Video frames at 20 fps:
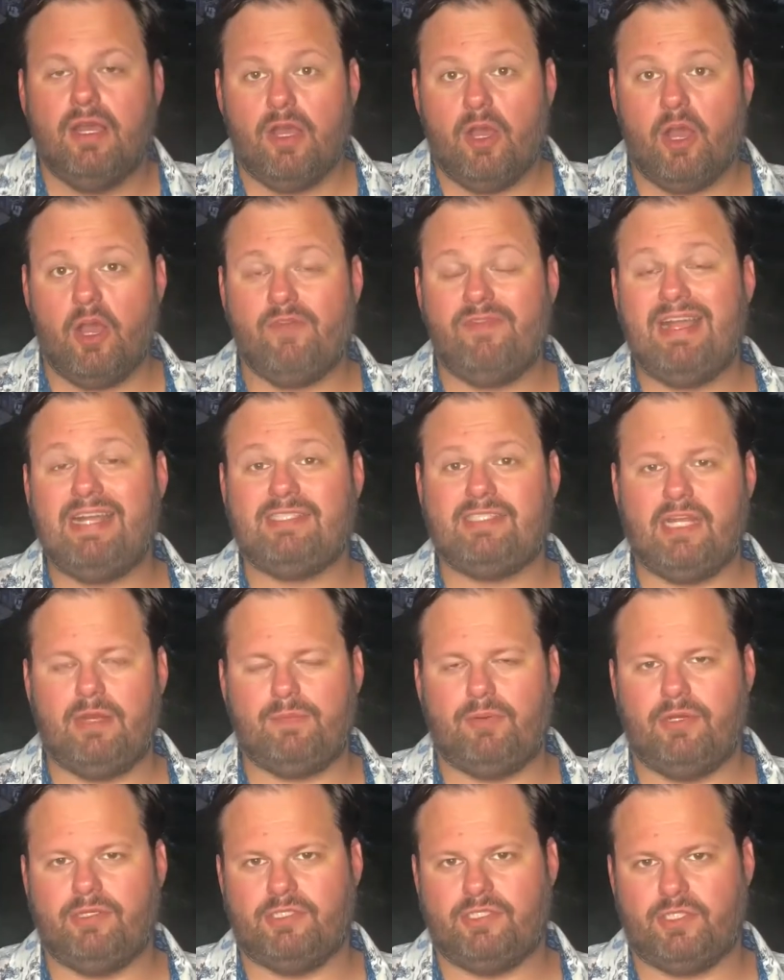of asset
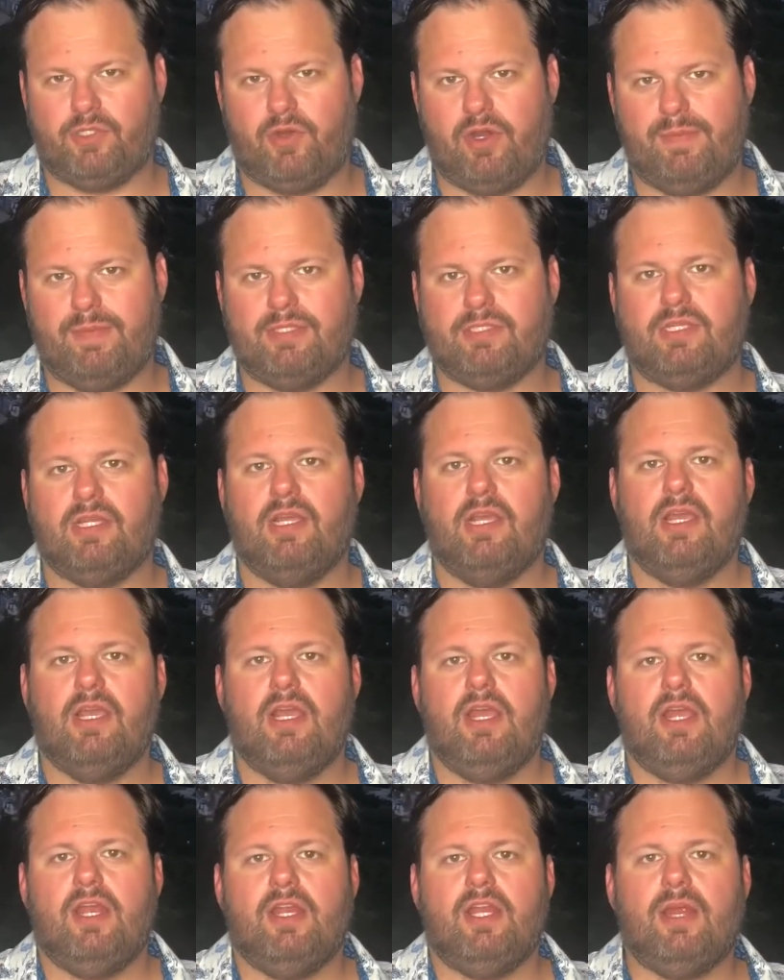purchase agreements.
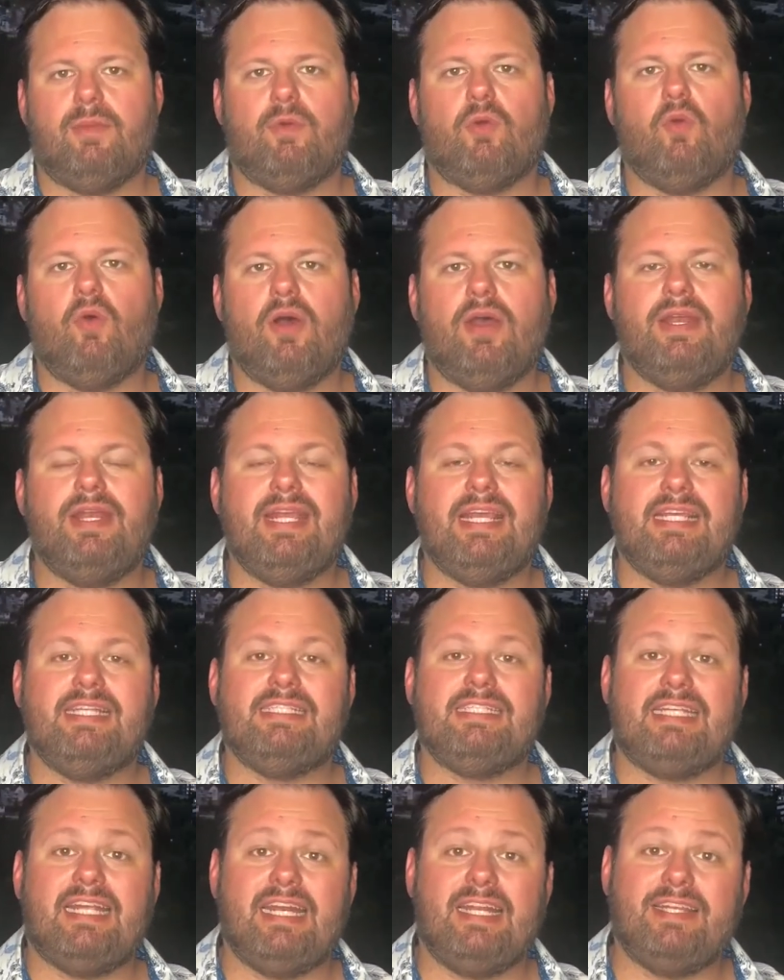Number 1
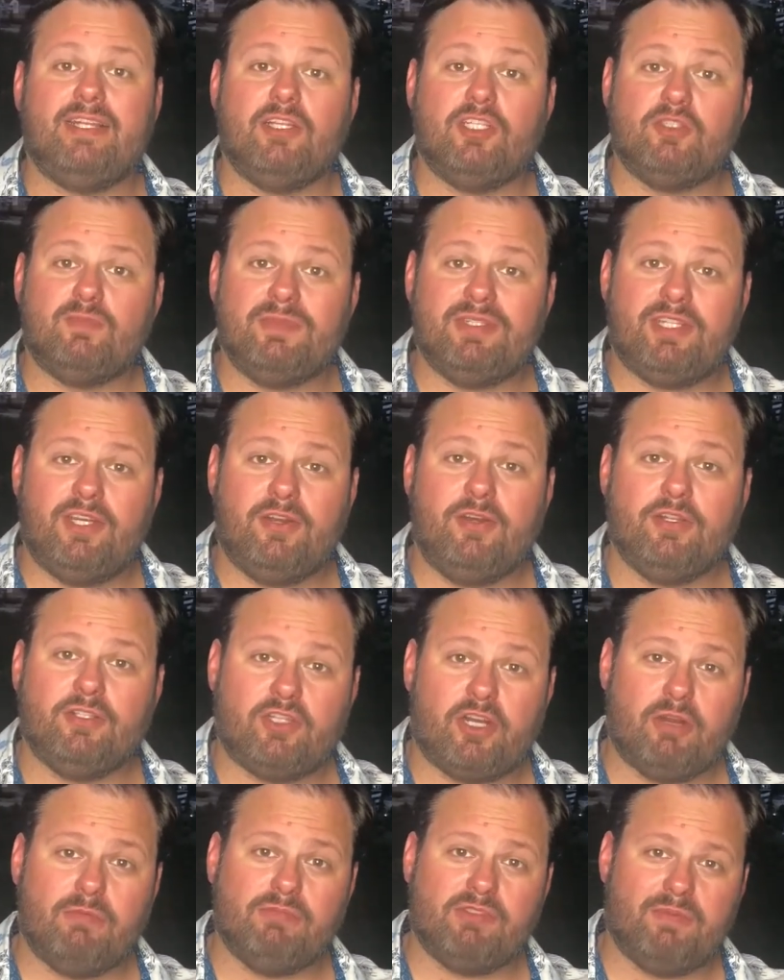is getting those material
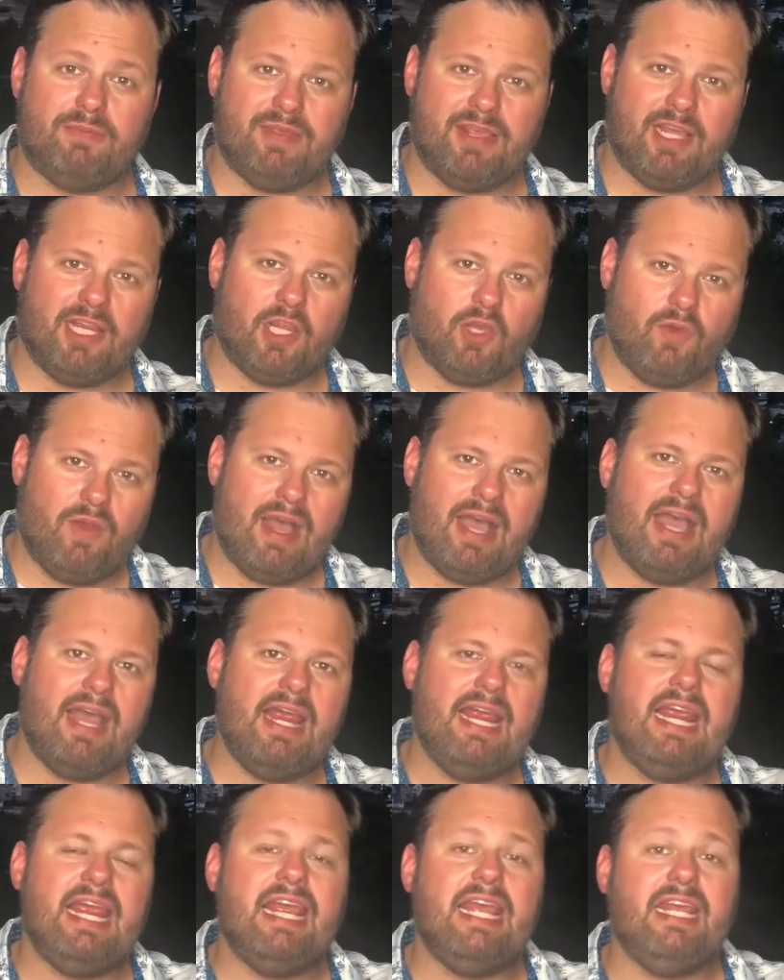terms from the
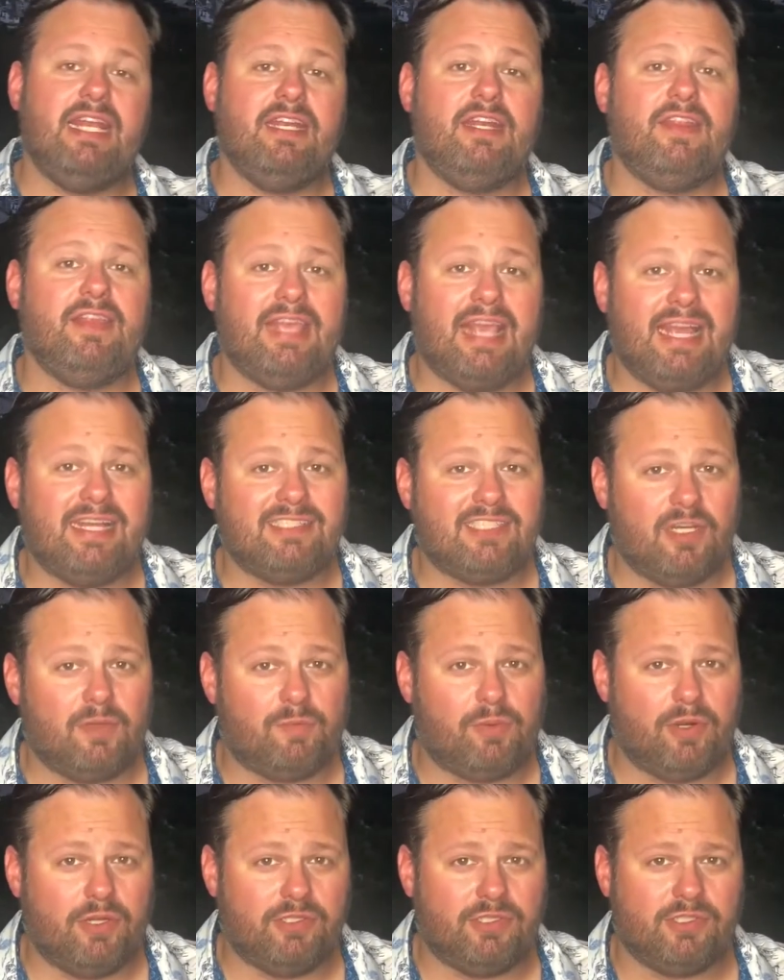LOI into the asset
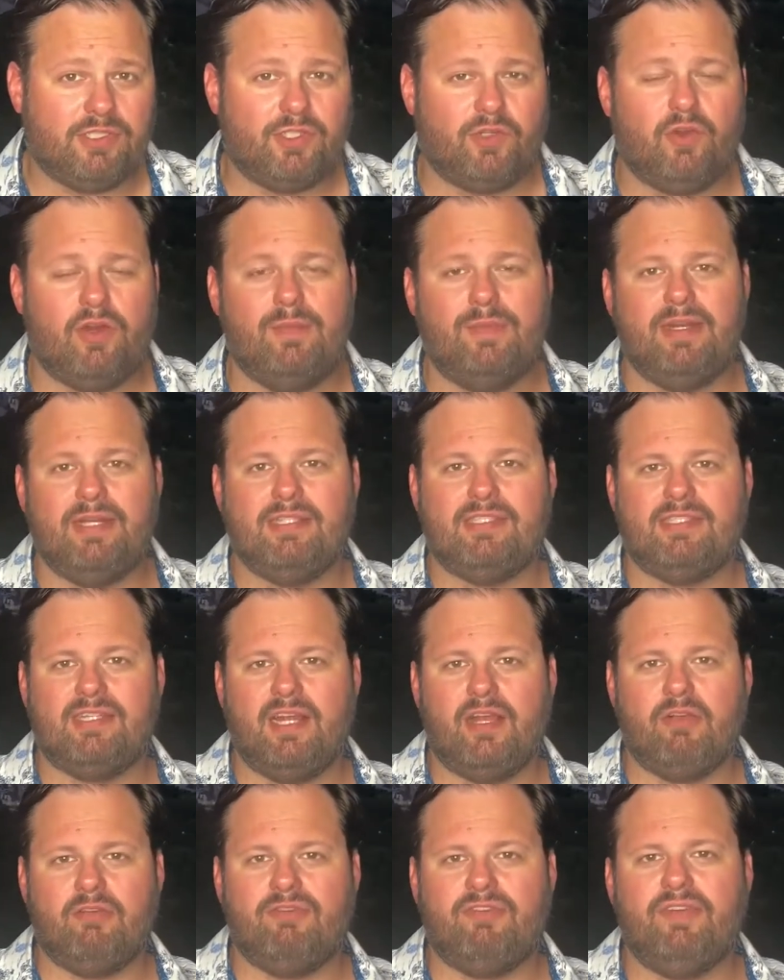purchase agreement
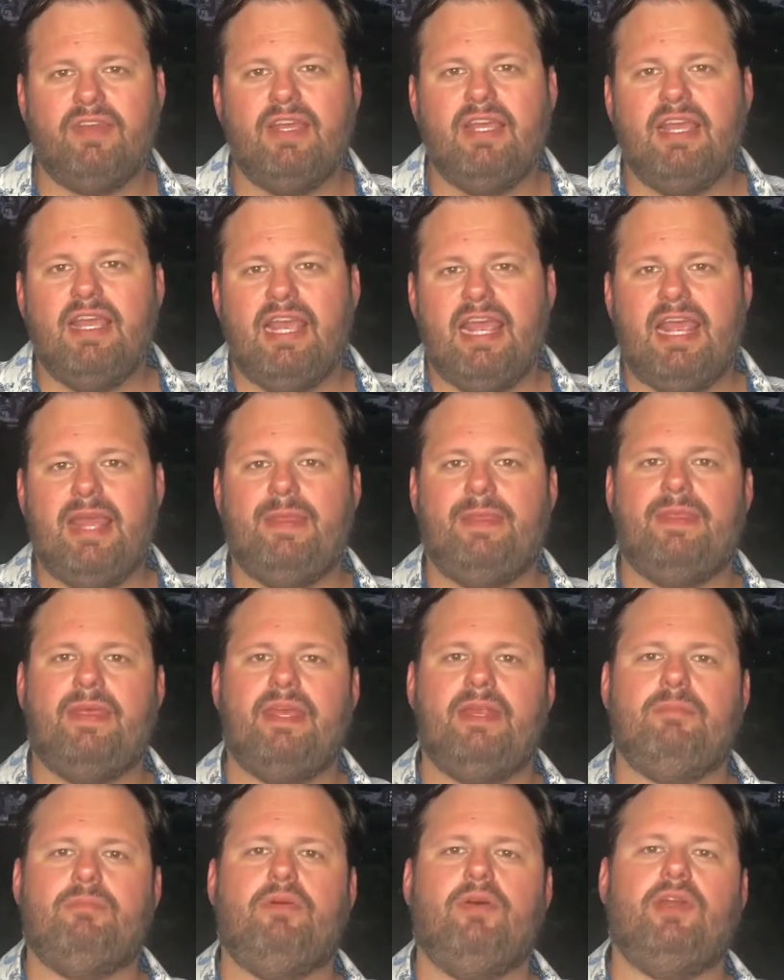itself, and
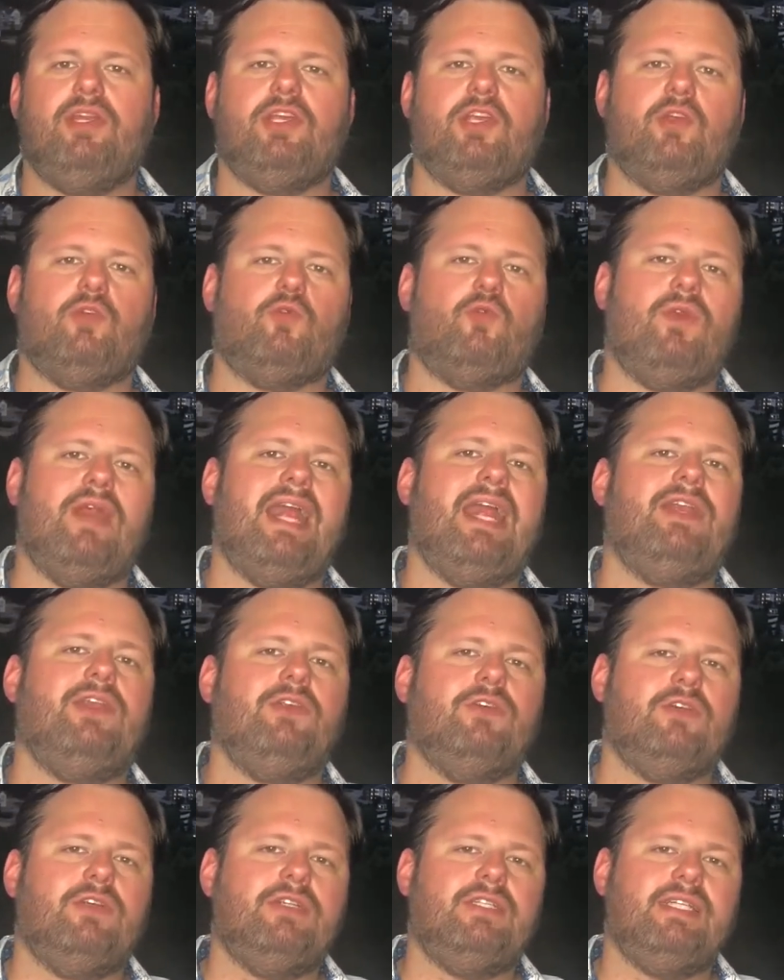then putting
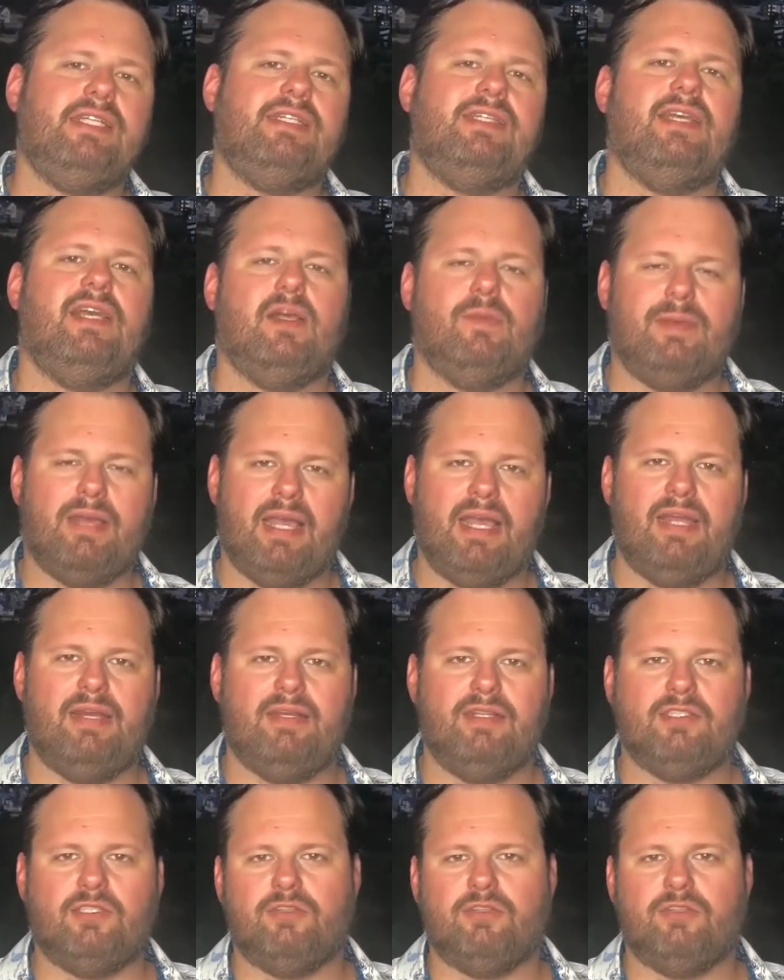granular detail behind it.